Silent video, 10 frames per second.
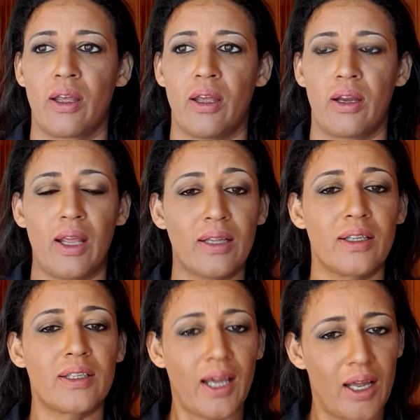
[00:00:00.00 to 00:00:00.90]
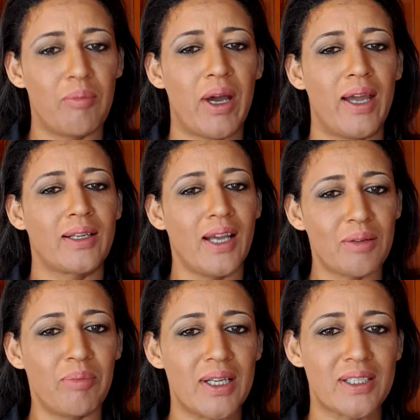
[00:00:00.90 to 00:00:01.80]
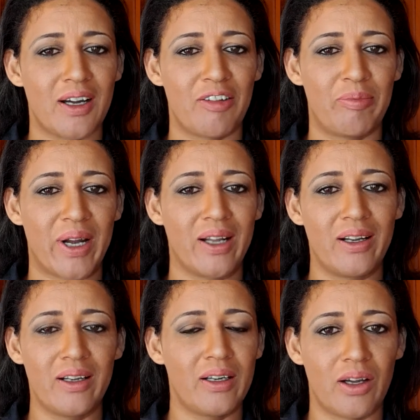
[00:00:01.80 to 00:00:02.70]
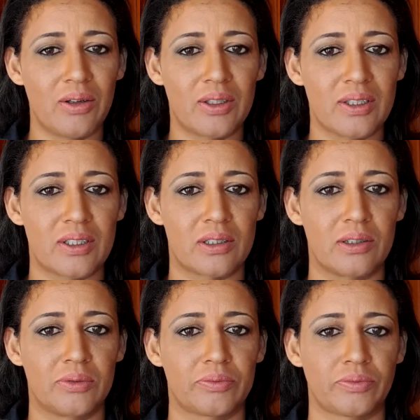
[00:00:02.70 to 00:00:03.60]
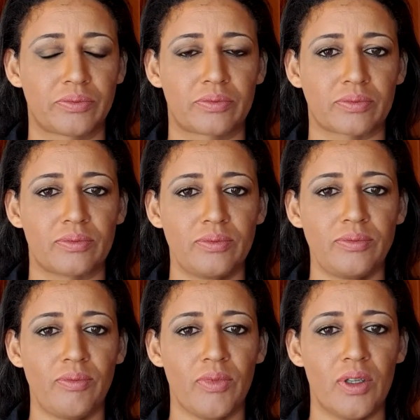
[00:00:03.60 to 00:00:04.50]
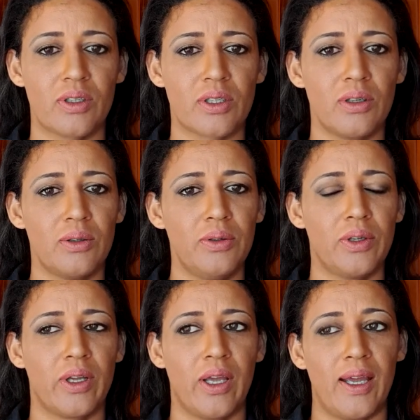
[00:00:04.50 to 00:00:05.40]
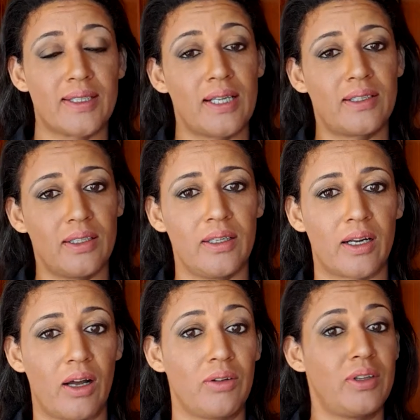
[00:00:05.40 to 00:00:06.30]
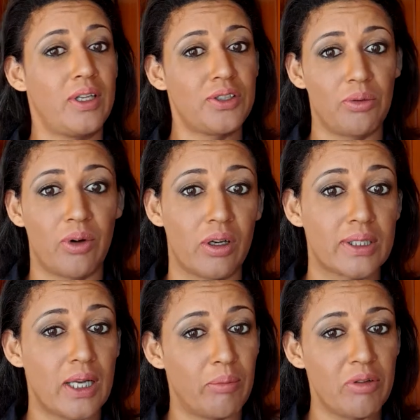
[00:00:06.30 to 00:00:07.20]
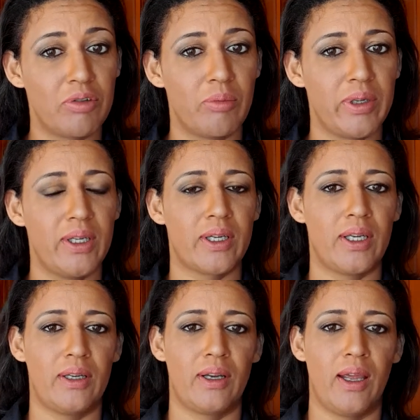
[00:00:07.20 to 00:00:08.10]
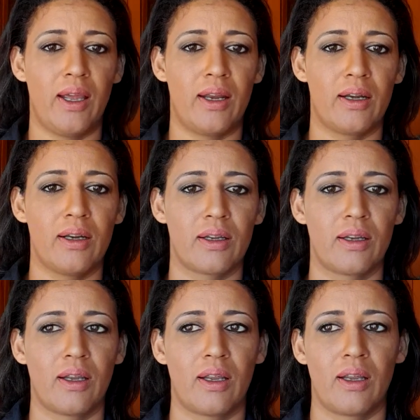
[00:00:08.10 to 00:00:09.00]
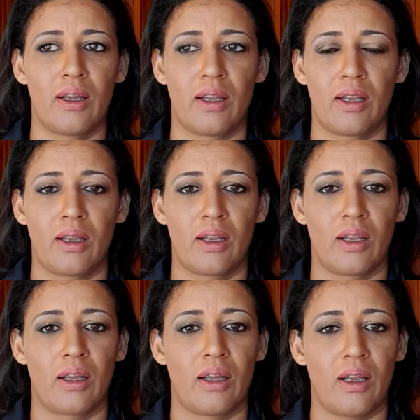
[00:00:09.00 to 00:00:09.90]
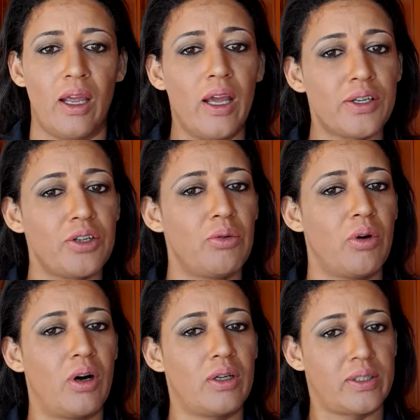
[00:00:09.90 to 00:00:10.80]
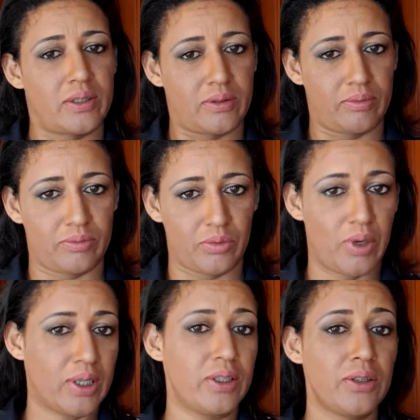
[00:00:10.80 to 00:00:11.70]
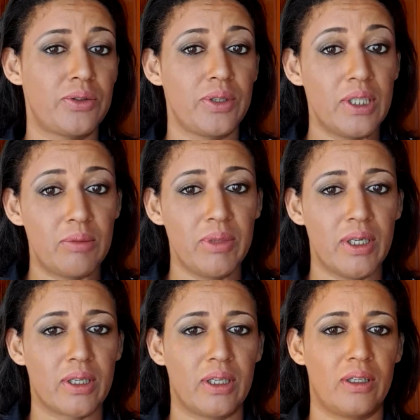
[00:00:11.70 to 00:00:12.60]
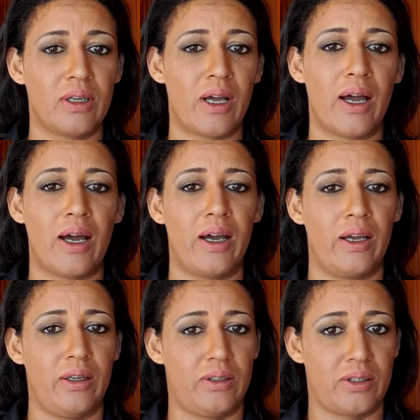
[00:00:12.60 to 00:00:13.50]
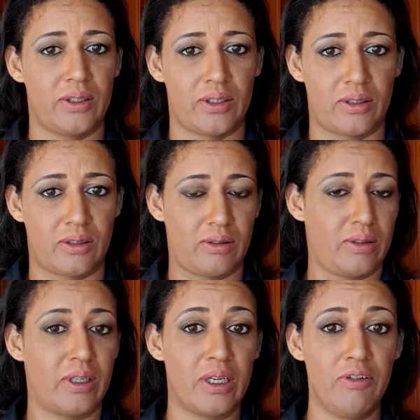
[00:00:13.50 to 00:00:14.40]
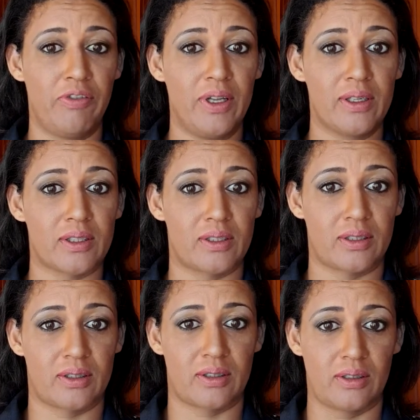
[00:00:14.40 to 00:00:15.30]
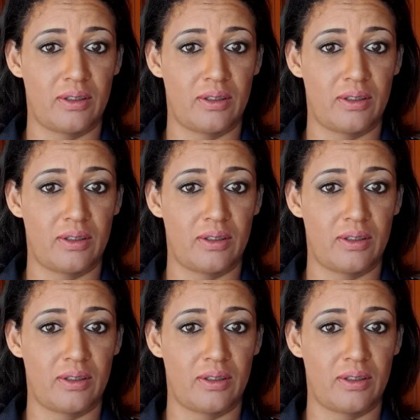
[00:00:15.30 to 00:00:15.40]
And at the time I had cut myself, but I didn't notice. So as I turned around, there she was coming for me again, and as she was wanting to hit me again, I just reflexed,